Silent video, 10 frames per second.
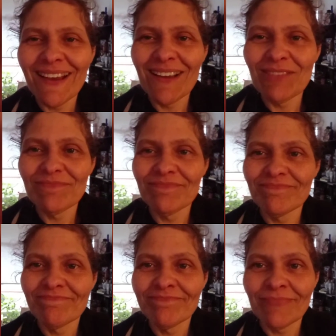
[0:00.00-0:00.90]
um,
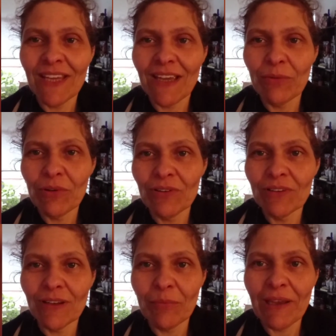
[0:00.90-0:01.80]
I will
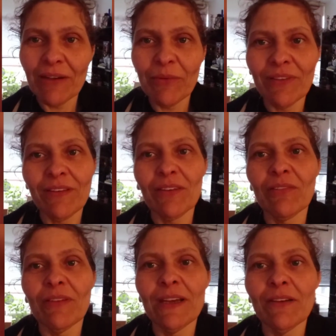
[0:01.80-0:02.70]
come back with another
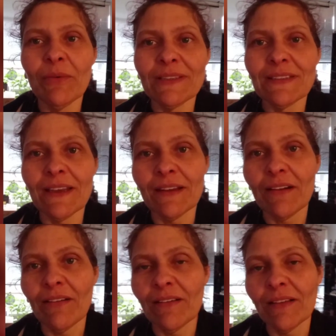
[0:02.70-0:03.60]
video once I get it
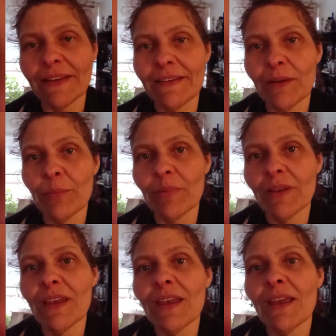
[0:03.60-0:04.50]
all cleaned up
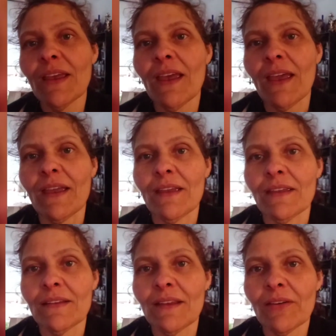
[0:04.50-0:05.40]

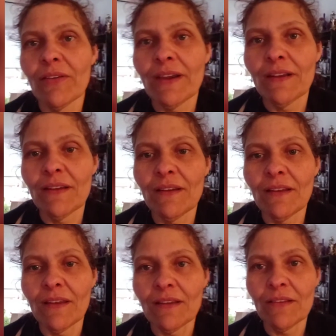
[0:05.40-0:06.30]
and decorated
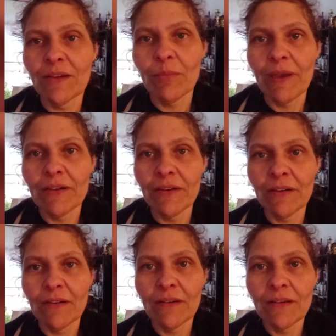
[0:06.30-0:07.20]
and looking
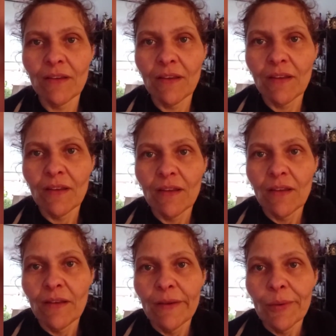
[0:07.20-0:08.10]
better.
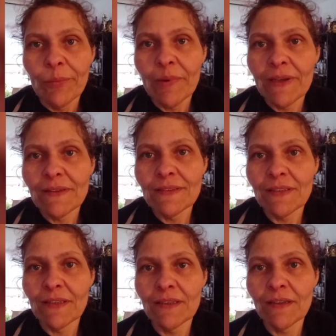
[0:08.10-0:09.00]
But,
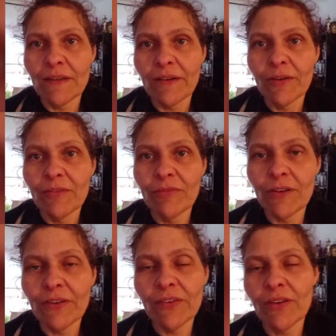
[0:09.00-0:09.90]
you know,
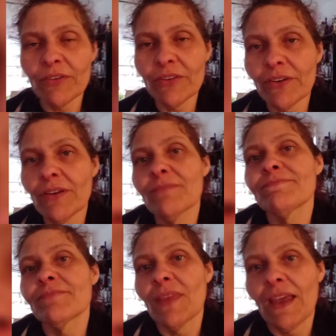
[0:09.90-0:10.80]
full disclosure,
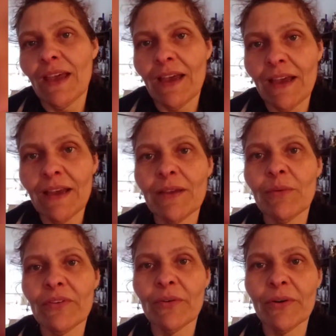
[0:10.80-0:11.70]
I
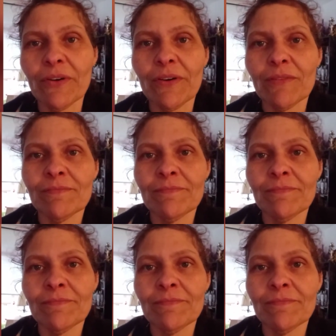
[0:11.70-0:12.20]
was a hoarder.